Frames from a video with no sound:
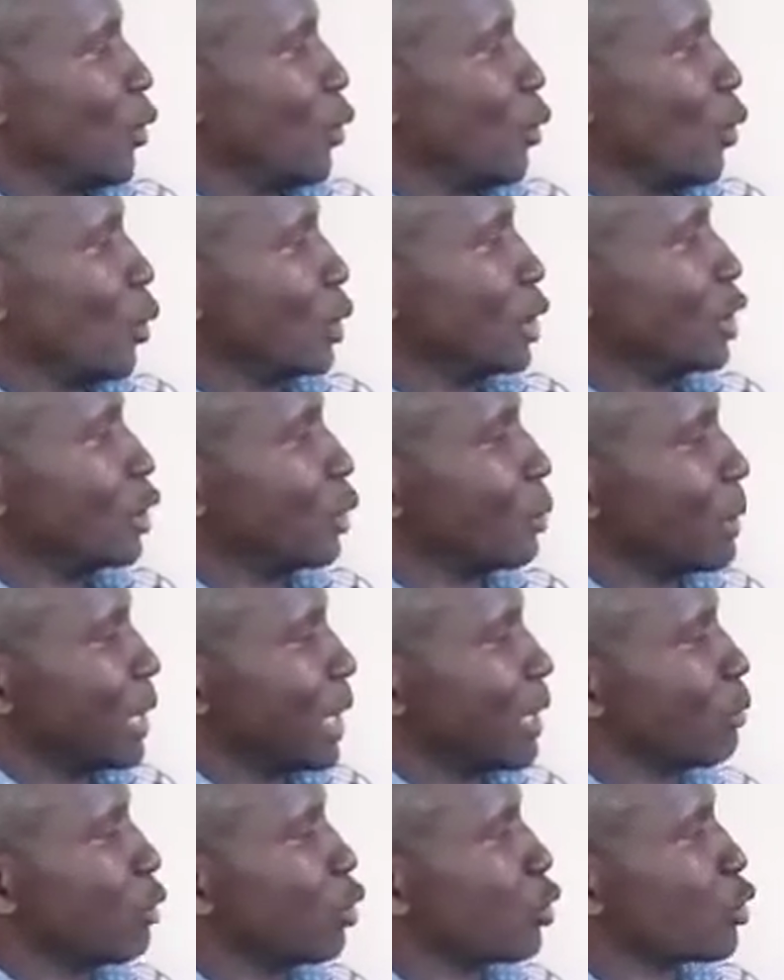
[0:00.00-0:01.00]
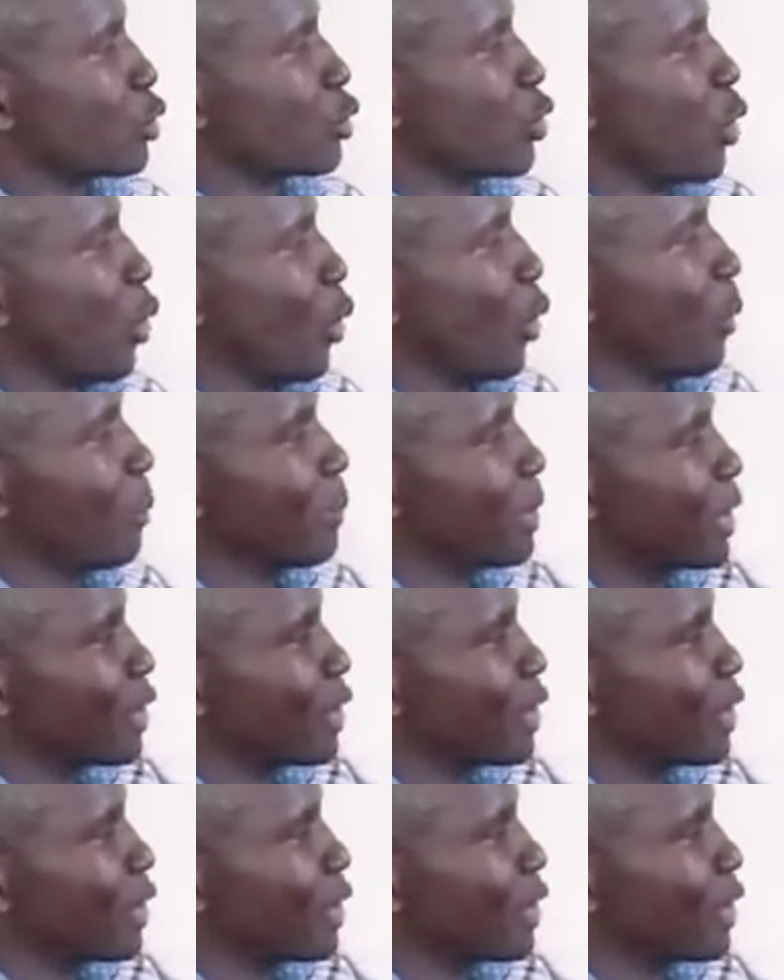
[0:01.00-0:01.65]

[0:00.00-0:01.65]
Will you be able to go